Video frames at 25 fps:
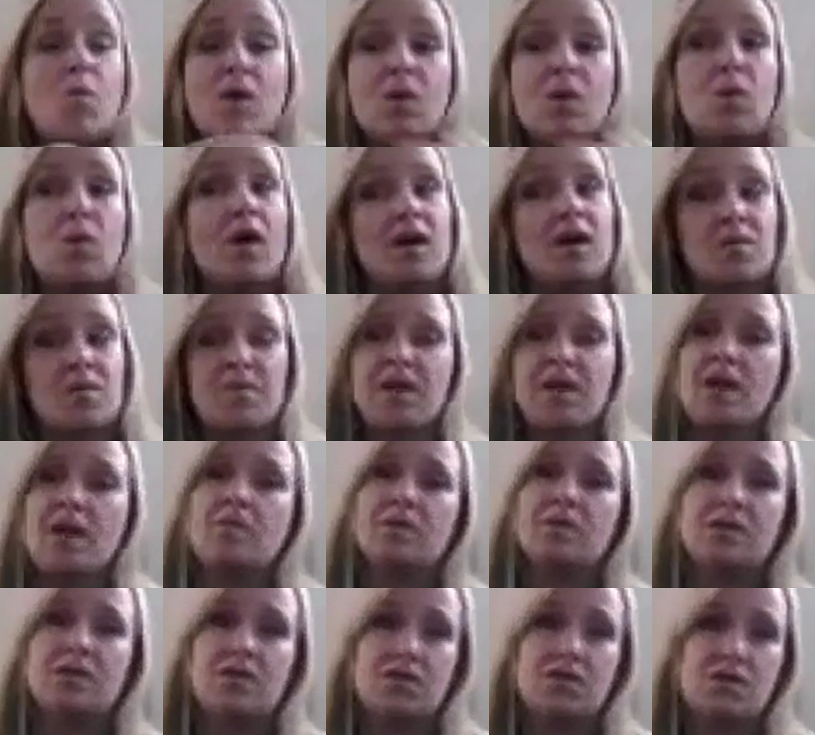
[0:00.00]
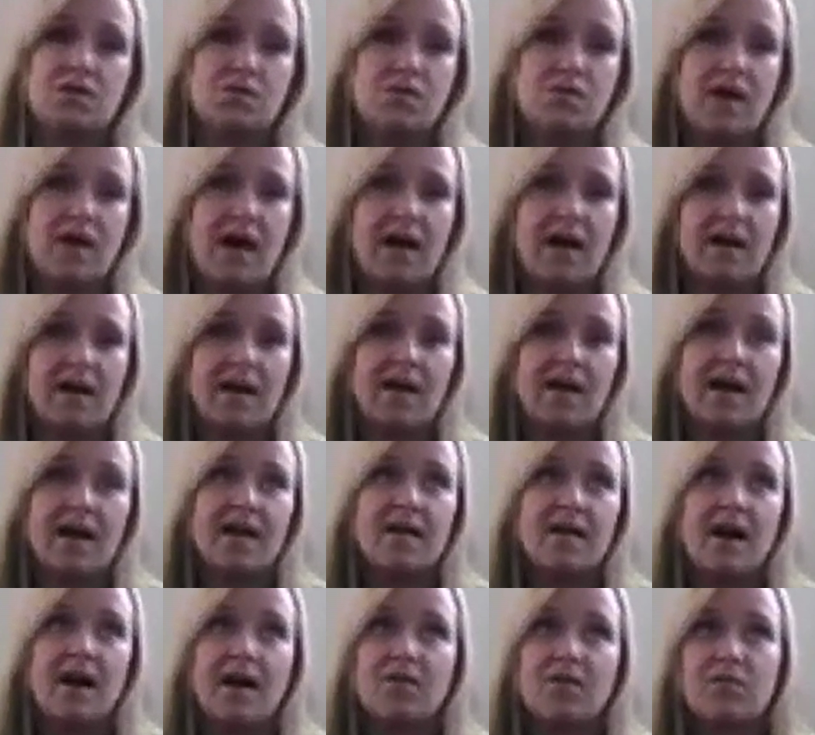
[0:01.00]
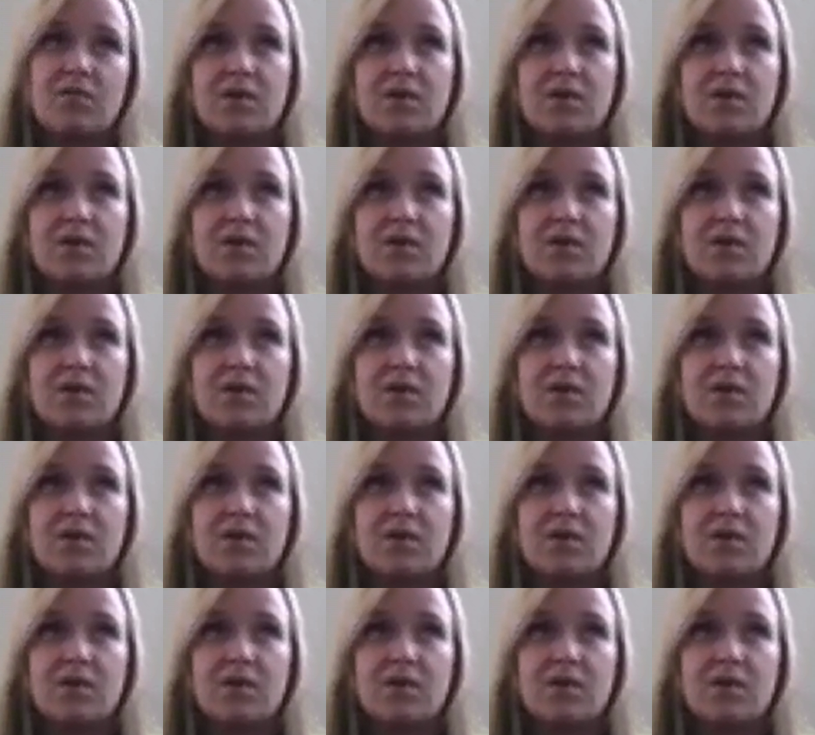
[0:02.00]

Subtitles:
We want to be able to do that. And I